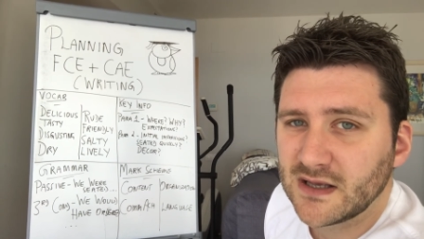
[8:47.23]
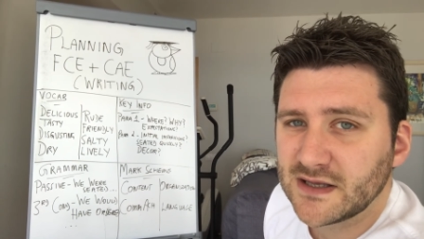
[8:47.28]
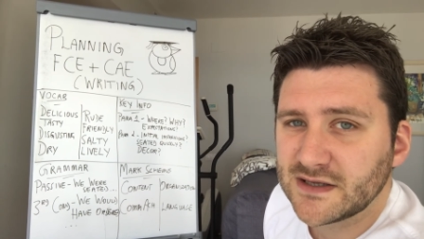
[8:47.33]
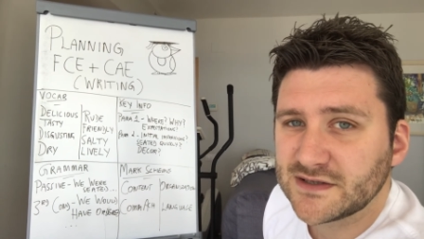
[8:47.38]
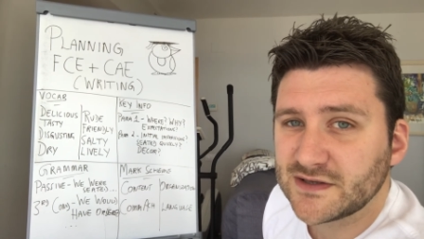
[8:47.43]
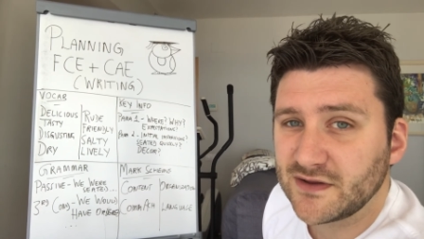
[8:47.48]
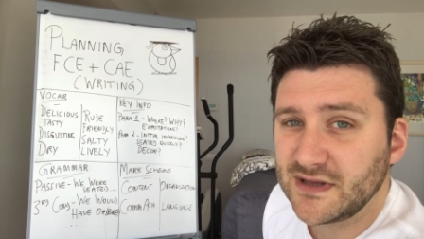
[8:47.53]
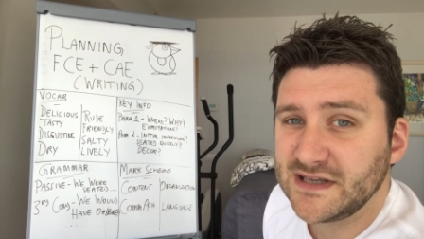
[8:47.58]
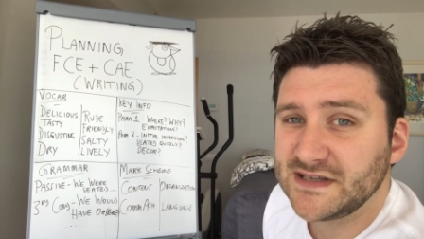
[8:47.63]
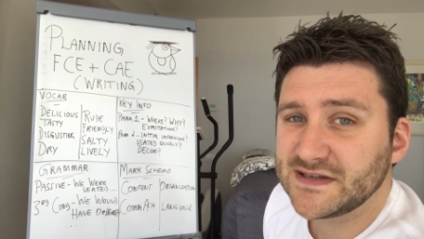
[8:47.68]

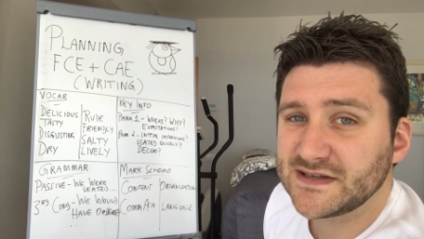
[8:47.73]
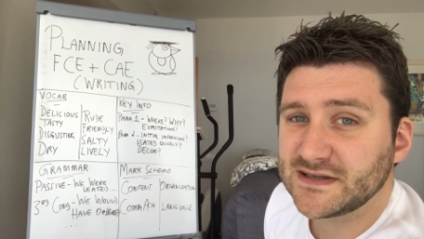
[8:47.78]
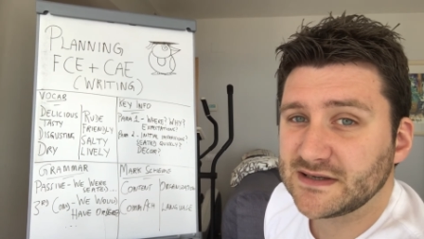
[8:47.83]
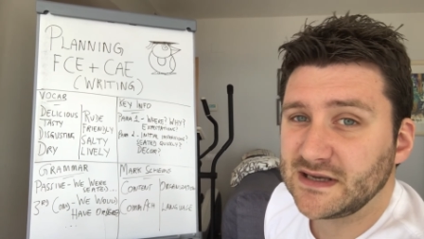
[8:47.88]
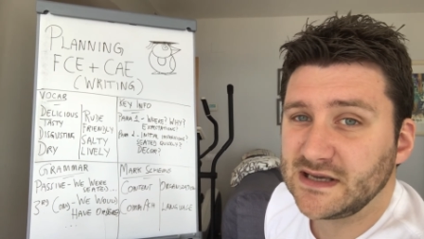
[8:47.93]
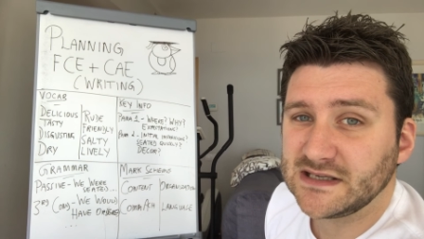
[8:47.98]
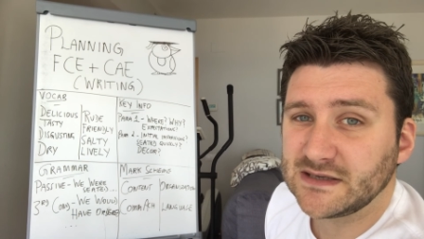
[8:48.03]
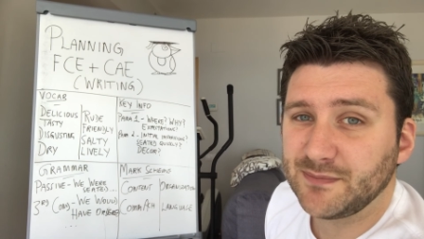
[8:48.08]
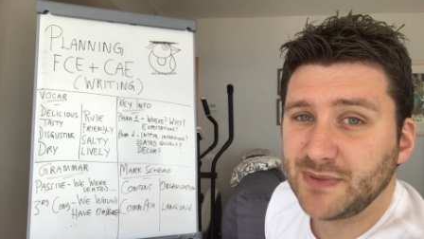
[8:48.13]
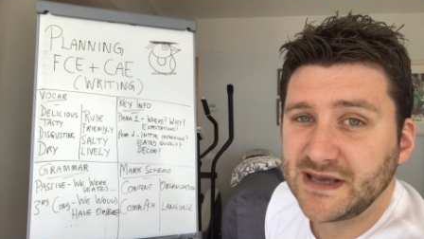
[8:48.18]
So this
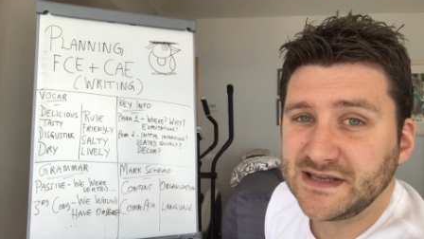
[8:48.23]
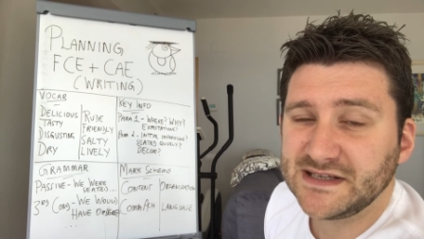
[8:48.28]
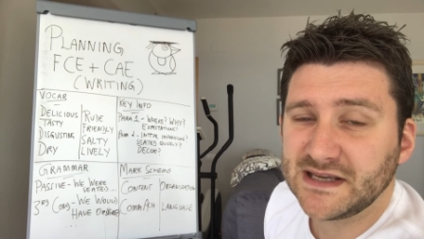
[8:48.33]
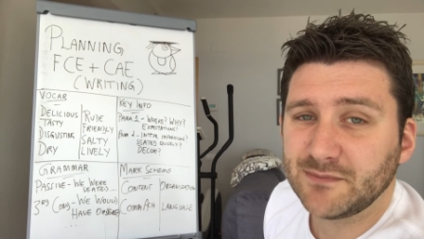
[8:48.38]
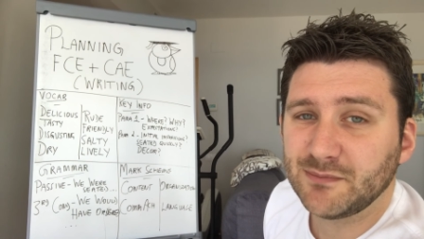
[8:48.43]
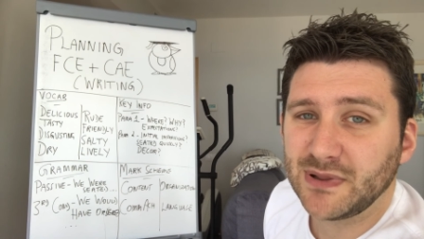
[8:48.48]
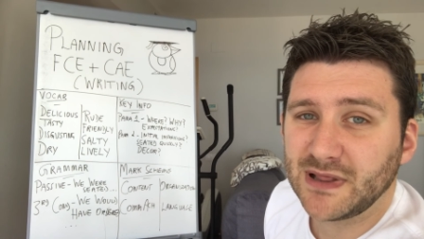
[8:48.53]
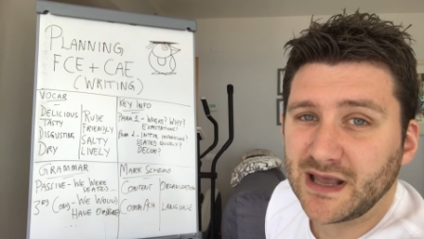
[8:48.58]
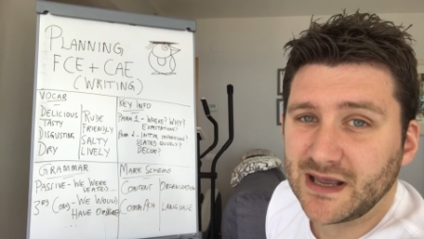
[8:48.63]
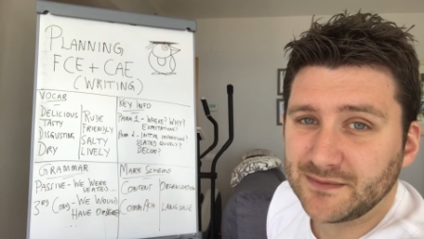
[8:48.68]
is a
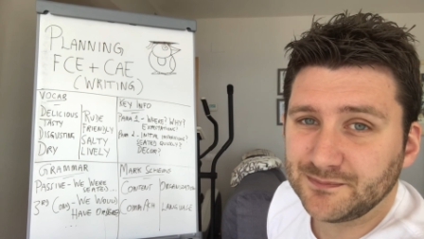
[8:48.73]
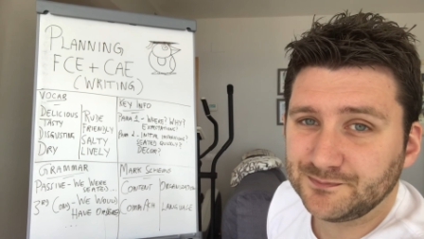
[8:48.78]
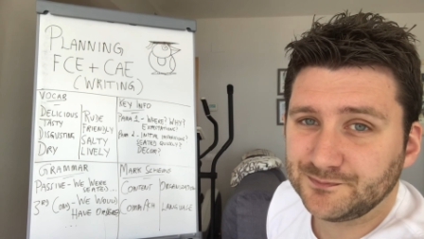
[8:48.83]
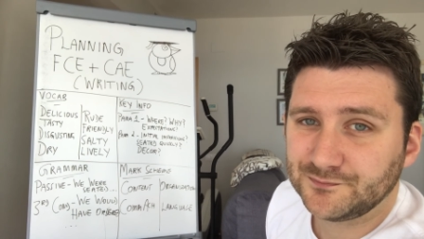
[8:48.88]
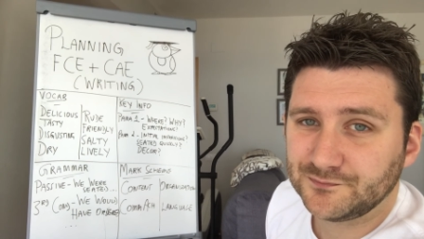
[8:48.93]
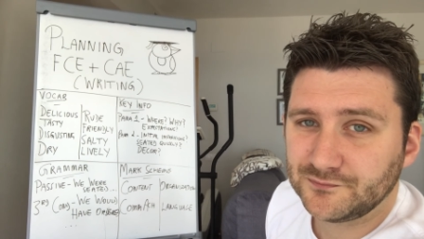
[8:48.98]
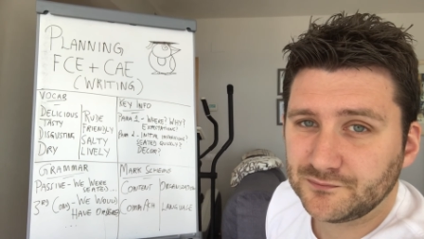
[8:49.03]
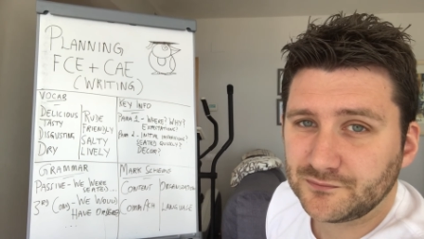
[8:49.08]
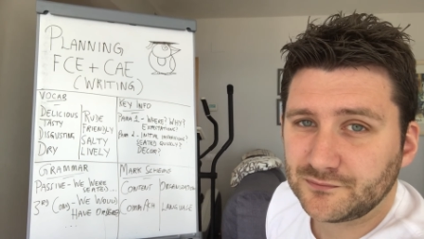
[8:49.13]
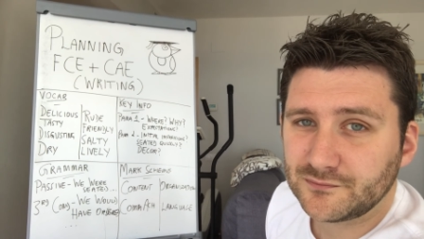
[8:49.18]
basic plan.
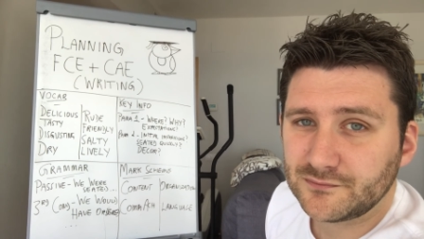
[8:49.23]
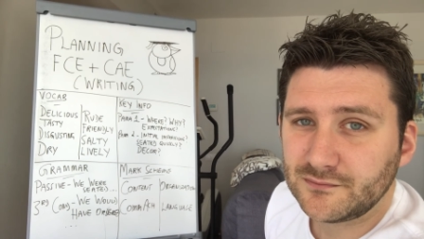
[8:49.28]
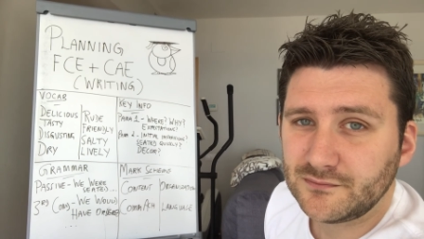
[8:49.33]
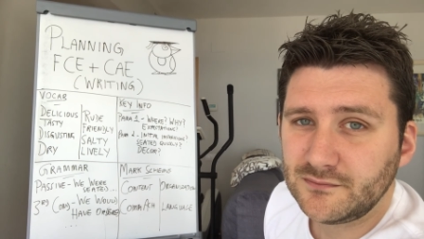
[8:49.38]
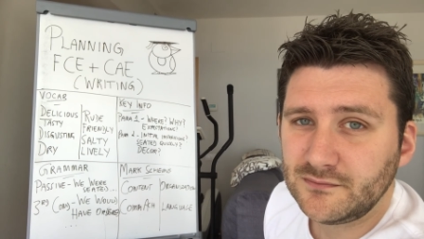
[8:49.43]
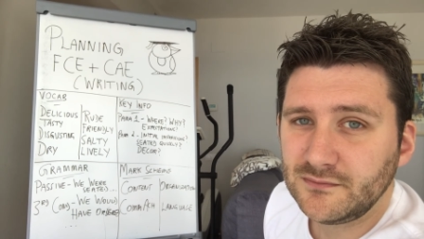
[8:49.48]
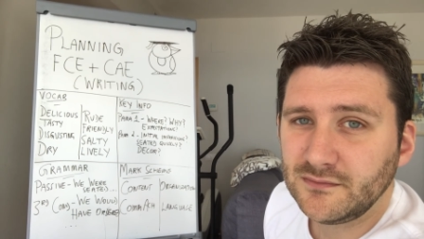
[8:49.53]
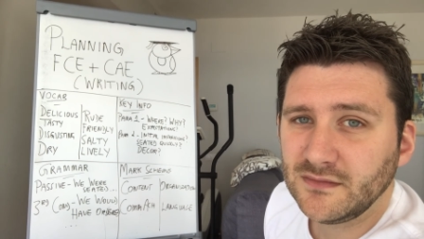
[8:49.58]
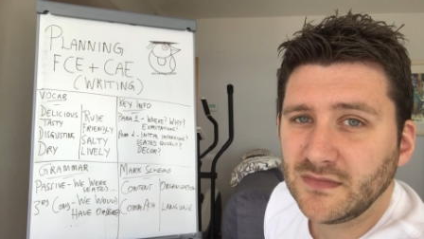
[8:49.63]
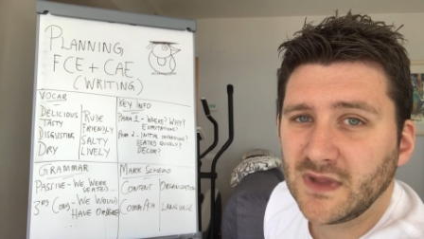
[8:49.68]

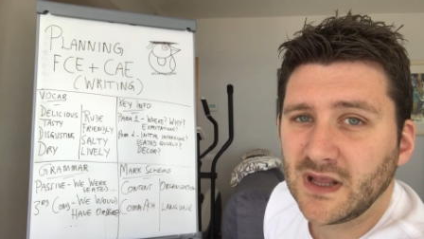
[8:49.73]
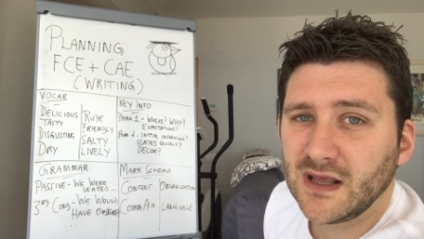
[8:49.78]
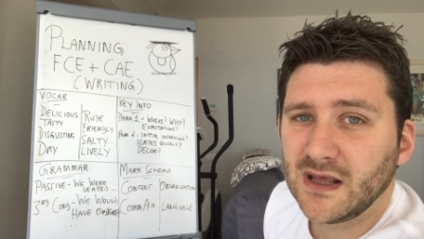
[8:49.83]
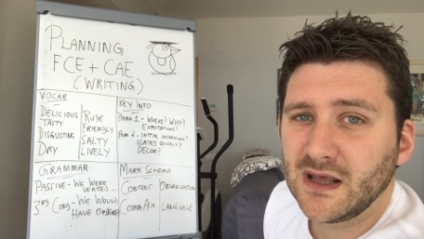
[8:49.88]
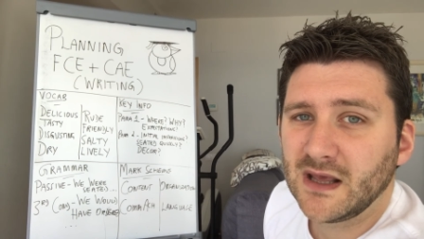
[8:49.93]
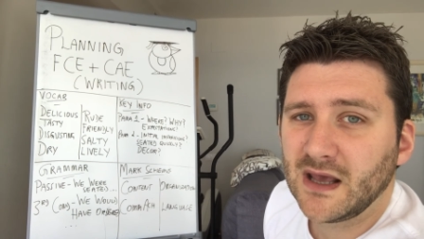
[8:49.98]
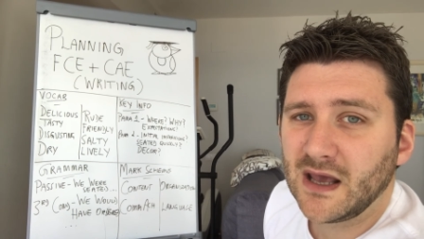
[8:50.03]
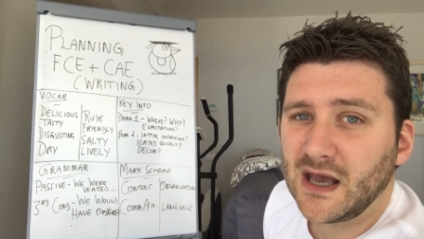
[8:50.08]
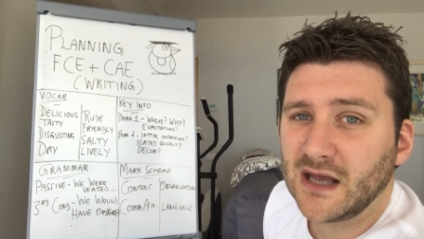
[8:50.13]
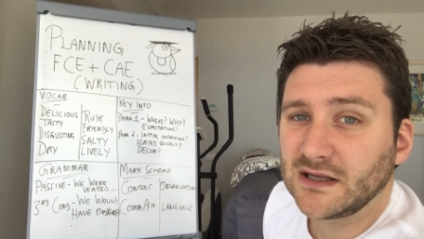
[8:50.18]

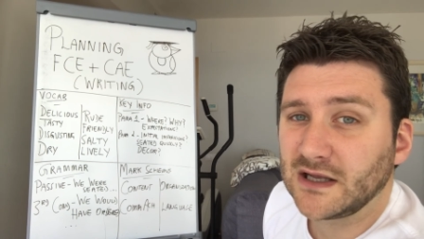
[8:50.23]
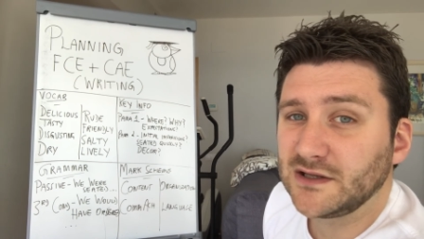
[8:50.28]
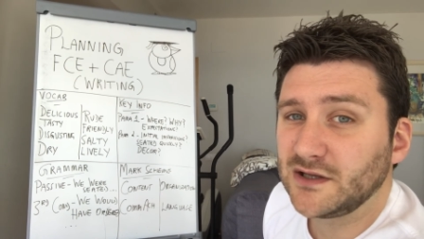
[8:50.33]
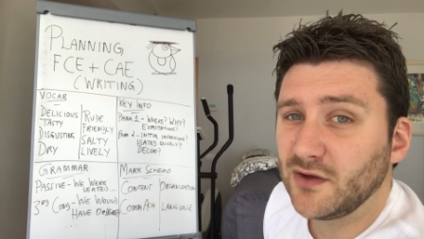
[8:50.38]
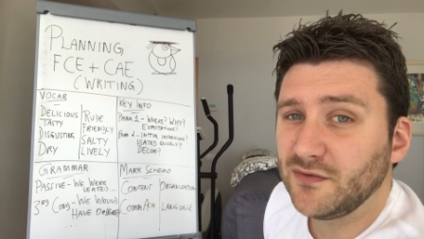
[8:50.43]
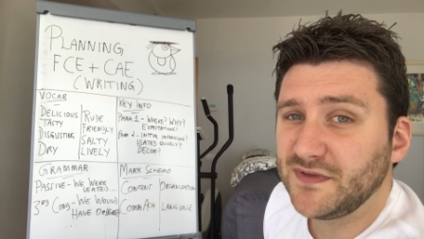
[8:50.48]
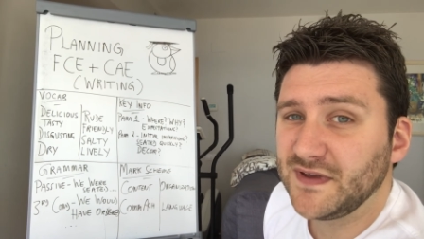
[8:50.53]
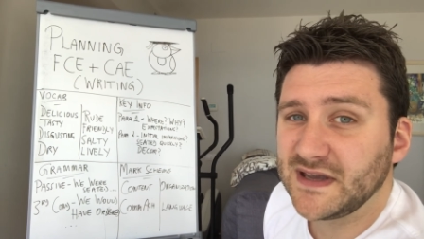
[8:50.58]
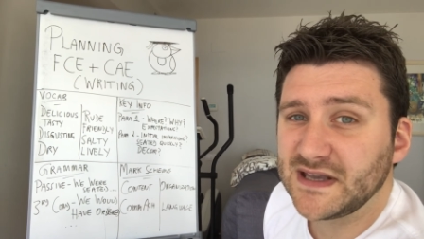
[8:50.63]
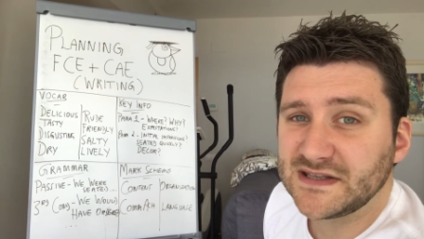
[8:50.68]
And I
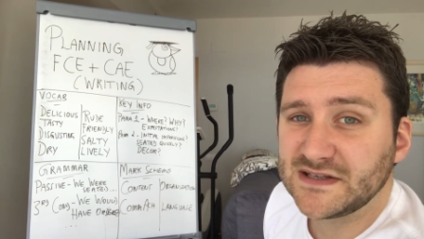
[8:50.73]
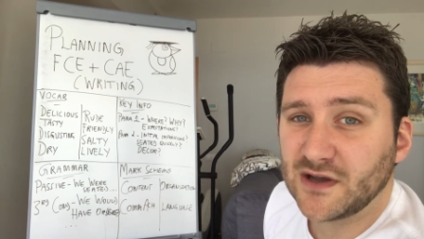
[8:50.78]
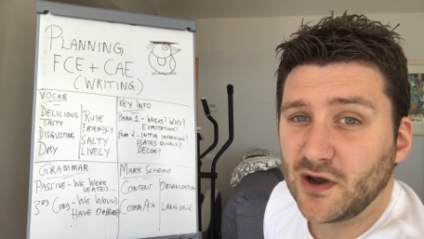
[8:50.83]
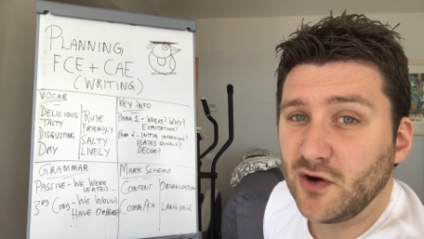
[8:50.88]
don't think it's